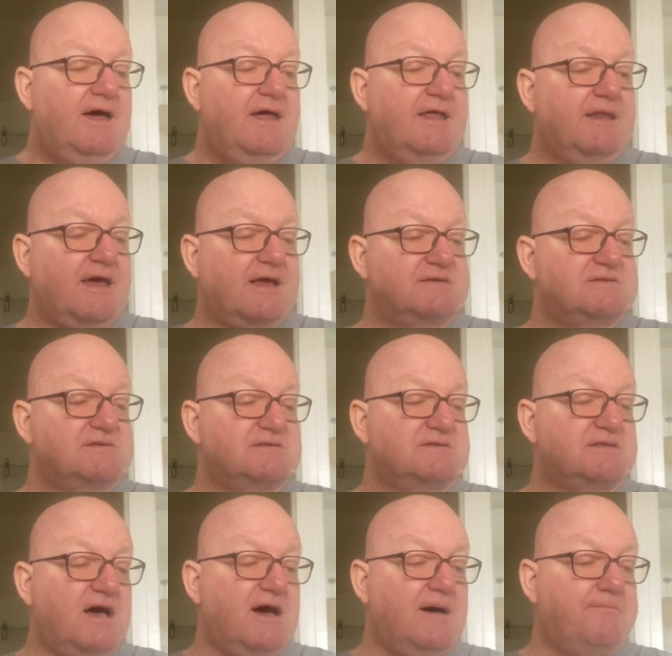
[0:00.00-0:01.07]
Next
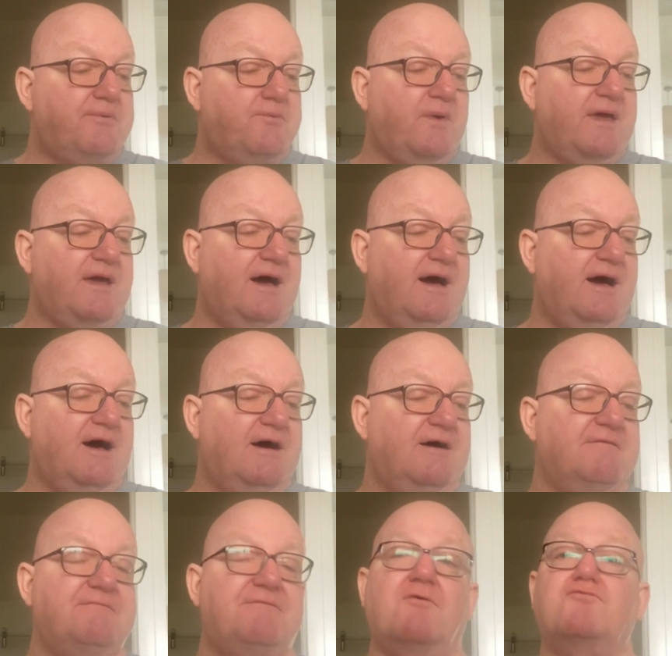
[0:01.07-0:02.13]
up we
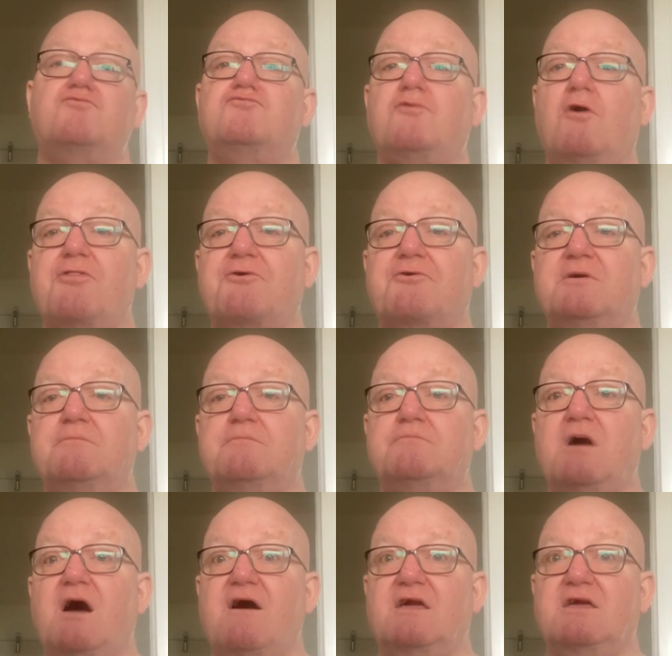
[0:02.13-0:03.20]
have
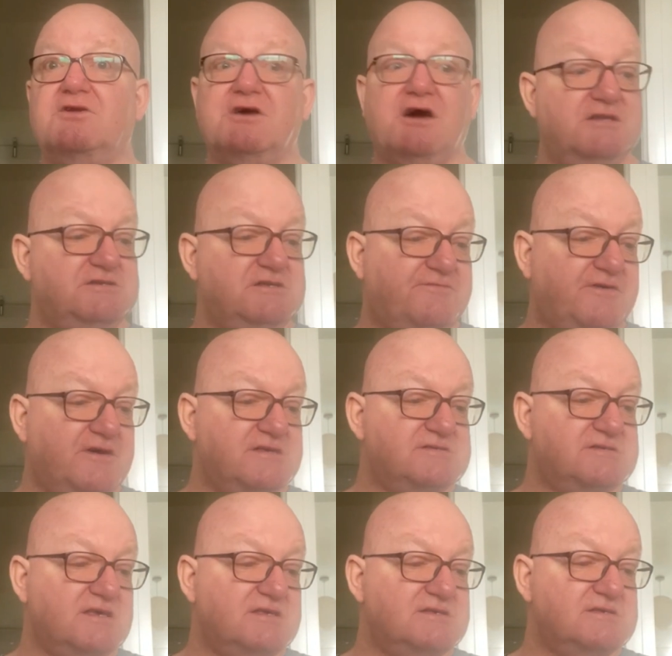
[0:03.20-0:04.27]
Rotherham United
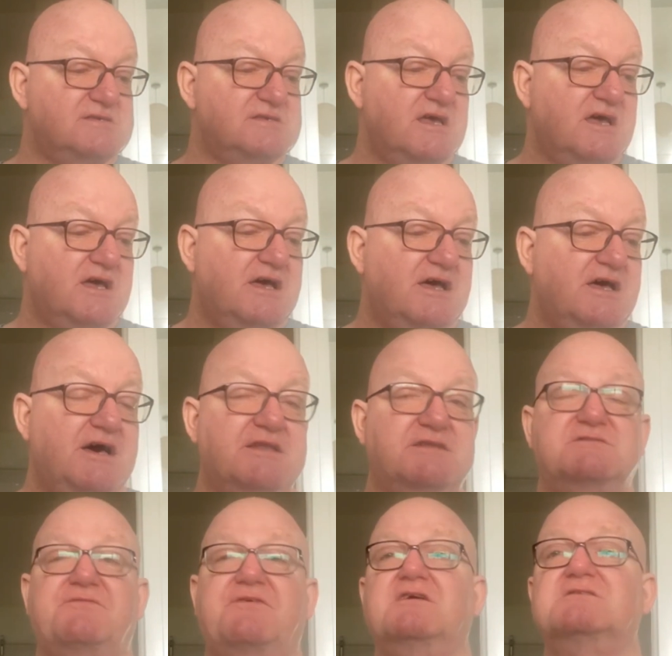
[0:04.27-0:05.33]
versus
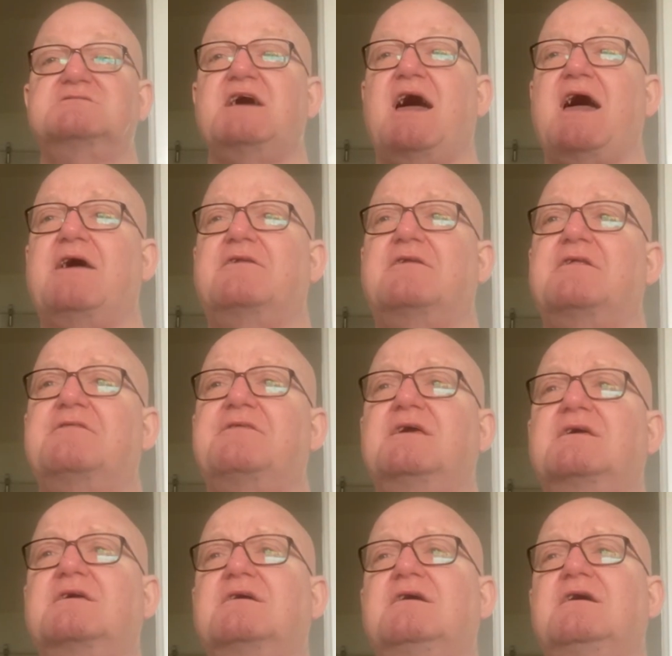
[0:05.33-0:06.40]
Huddersfield Town, and I
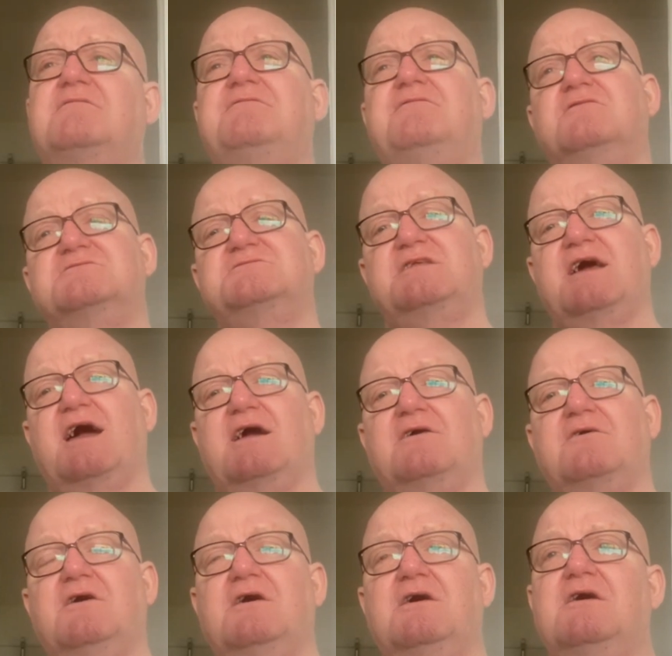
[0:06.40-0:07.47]
think unfortunately
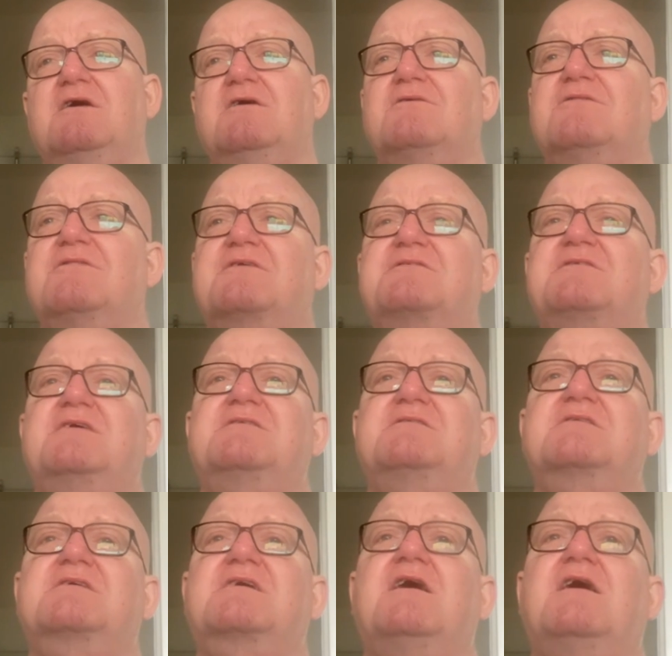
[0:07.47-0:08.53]
now the
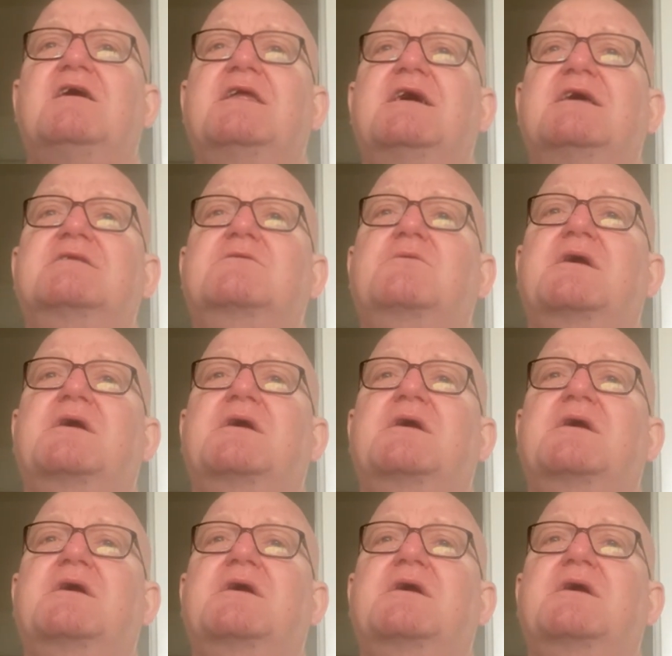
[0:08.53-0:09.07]
season can't end